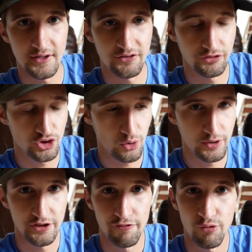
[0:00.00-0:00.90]
That's
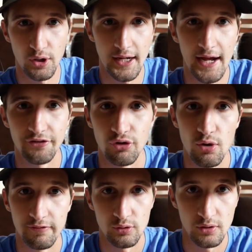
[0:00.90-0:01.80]
showing in the forecast, so
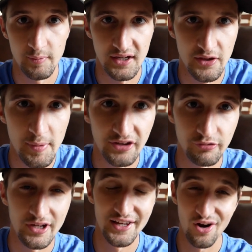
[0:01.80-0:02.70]
hopefully we can make the best fit.